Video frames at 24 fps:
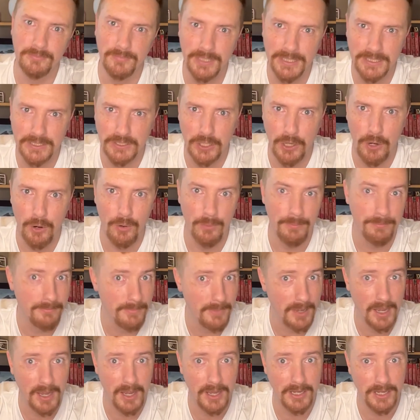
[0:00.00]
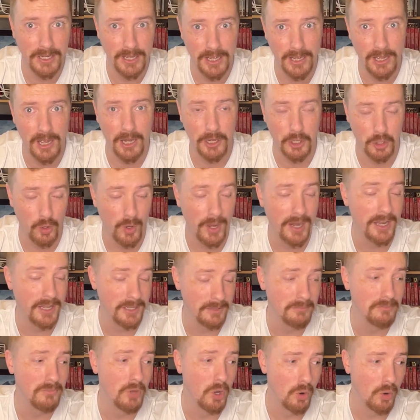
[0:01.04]
So I
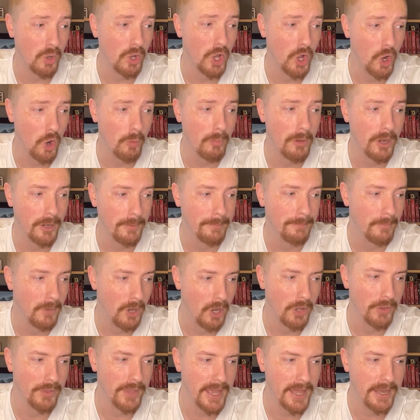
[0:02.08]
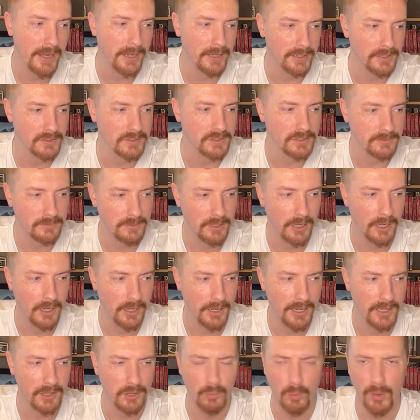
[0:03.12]
credit Oklahoma on that end,
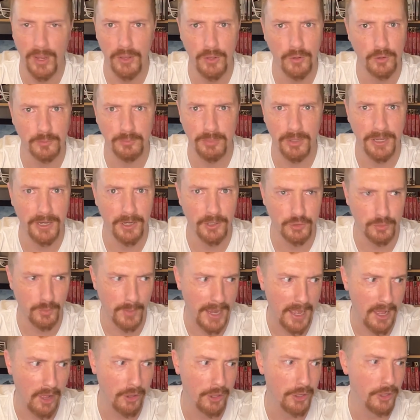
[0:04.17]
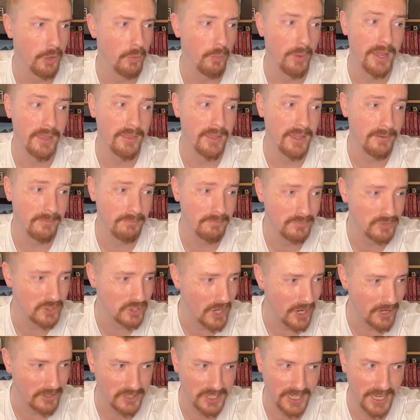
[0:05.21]
and the way those players rallied, the way they
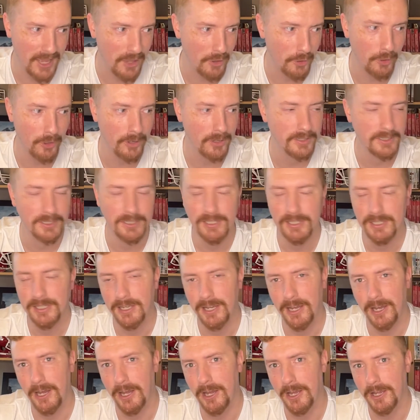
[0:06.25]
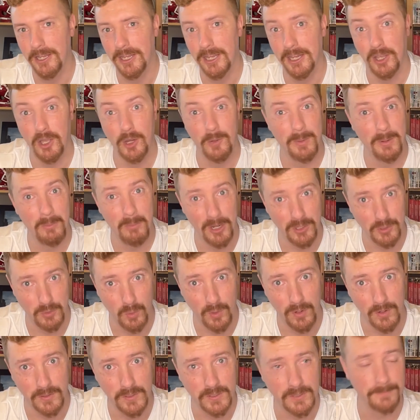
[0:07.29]
stuck together. It could have been much
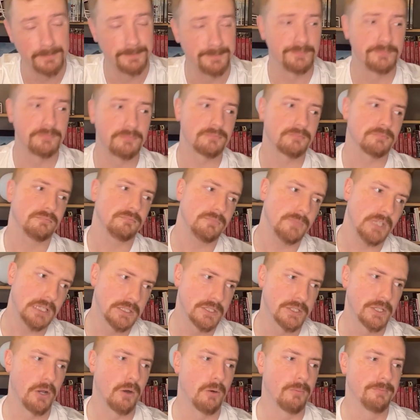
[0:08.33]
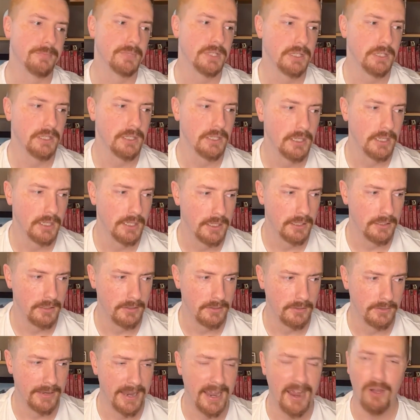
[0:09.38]
worse. So
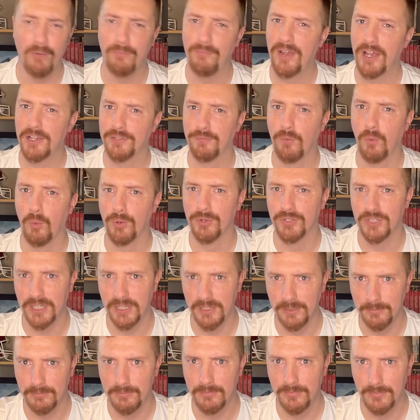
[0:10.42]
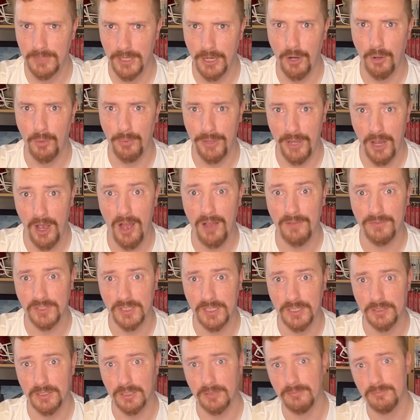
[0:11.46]
now fast forward to the
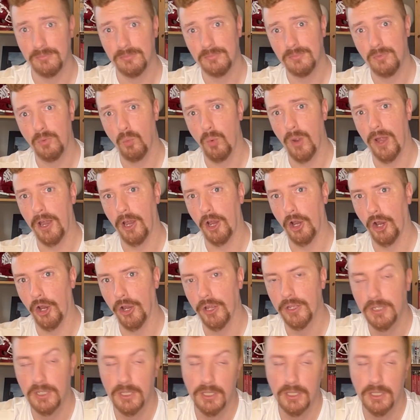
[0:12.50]
offseason, where